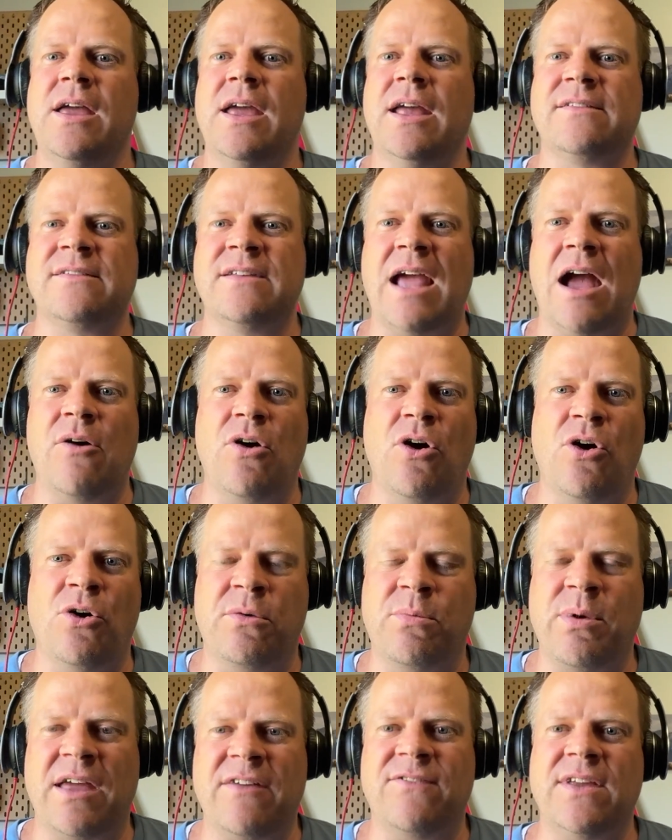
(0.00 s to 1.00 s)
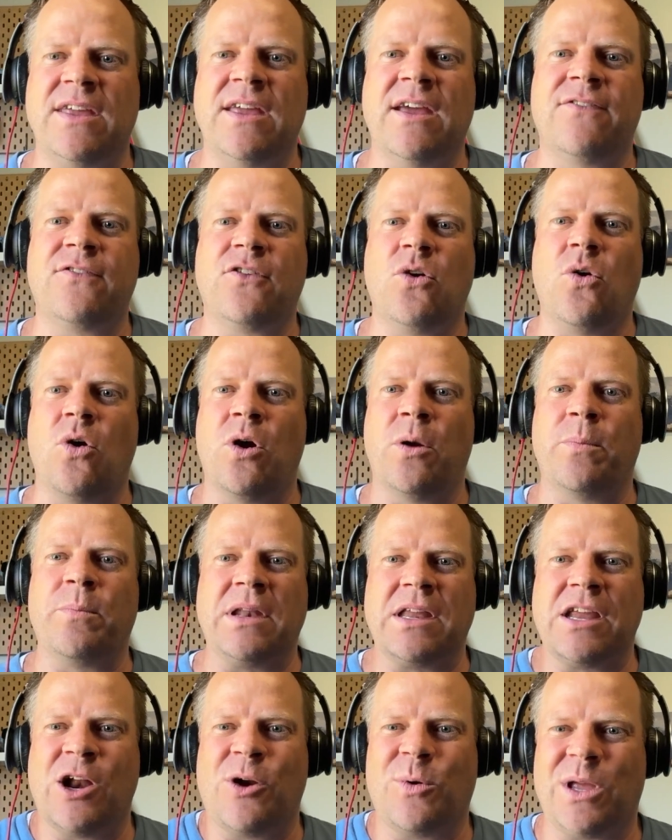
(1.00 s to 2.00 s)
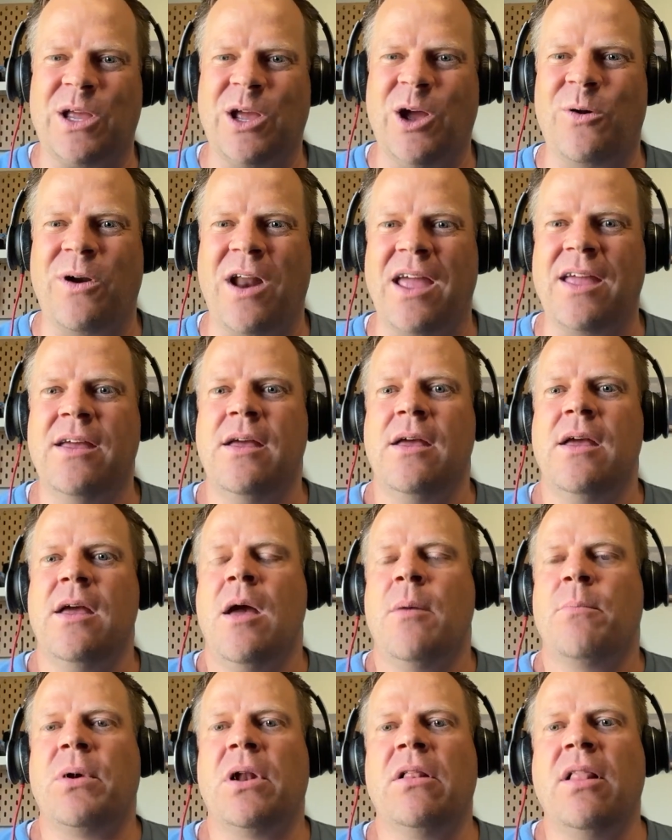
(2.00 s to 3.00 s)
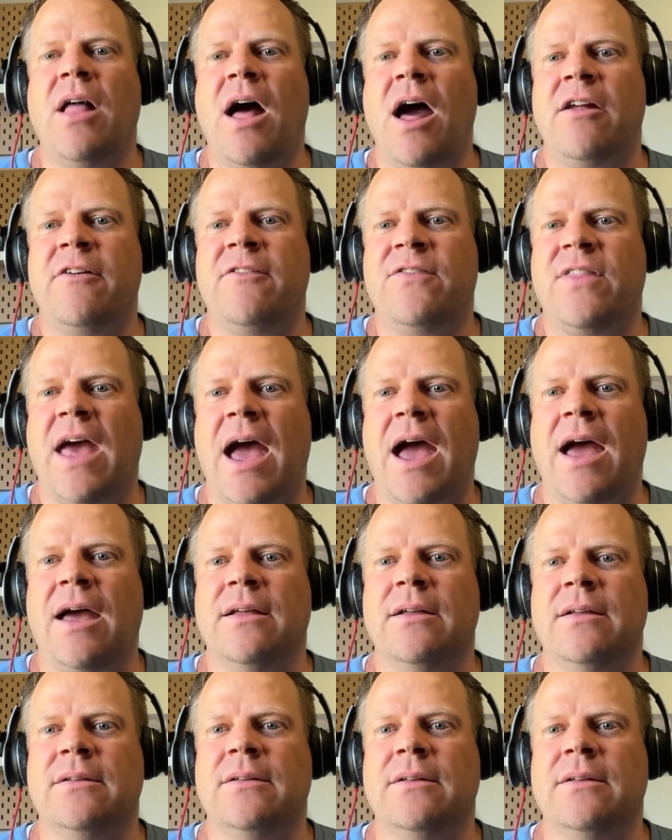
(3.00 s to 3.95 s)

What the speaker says: It's now owned by VF Corp, and here we go, right? But a lot of that,